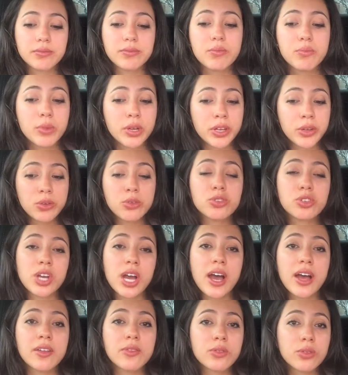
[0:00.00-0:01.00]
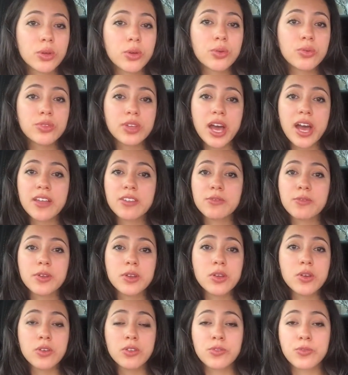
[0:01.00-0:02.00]
Magoosh has those. It has
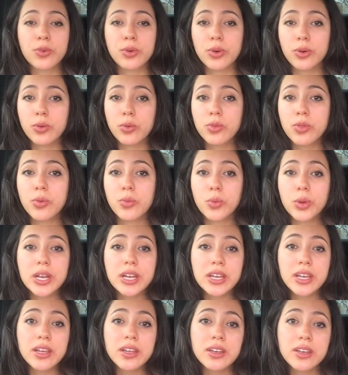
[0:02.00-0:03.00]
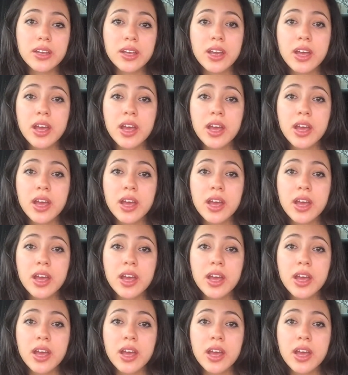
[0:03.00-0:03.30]
videos for the reading,